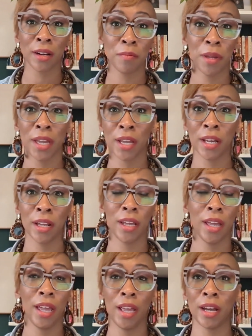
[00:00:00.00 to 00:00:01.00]
and be in
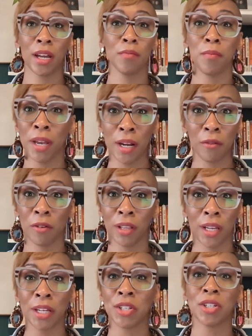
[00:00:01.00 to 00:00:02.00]
a committed
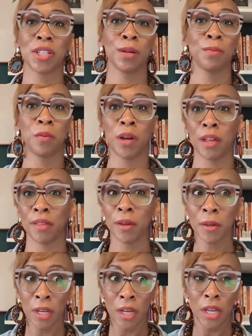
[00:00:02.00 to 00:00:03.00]
relationship with
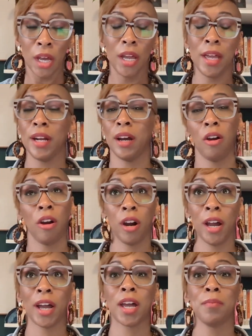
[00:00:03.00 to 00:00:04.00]
or
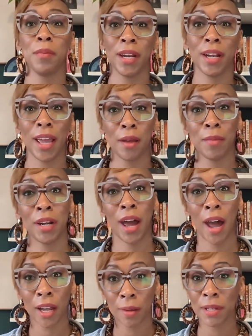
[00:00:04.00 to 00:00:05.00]
a committed and
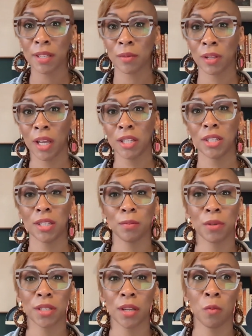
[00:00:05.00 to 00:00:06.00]
monogamous
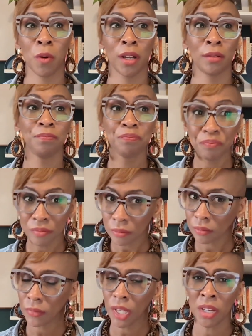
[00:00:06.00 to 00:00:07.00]
relationship with someone,
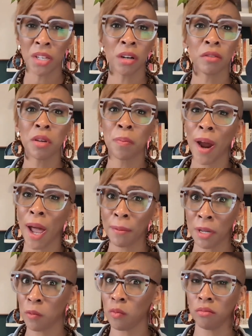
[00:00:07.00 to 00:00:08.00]
you
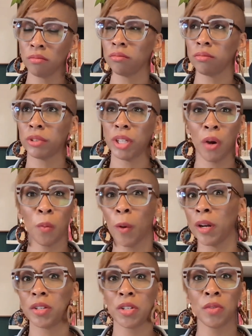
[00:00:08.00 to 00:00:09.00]
probably don't
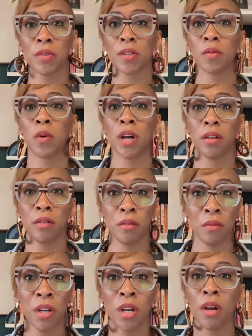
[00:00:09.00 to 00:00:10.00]
want to choose someone
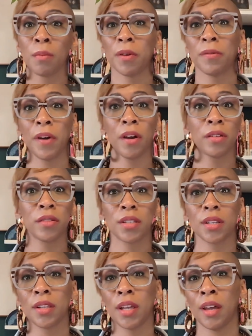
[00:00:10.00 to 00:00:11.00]
who prefers
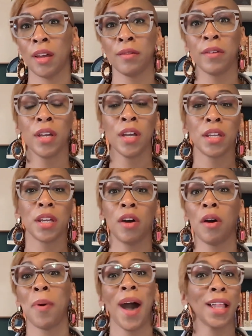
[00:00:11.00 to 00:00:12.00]
to live,
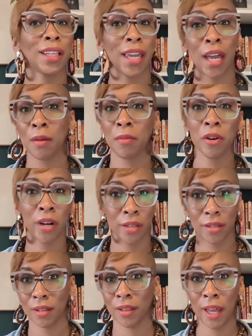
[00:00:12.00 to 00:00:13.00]
a
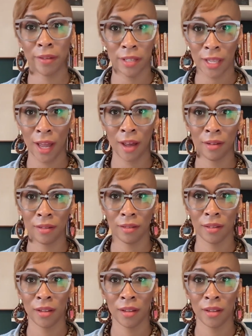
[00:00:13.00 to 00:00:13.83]
polyamorous lifestyle.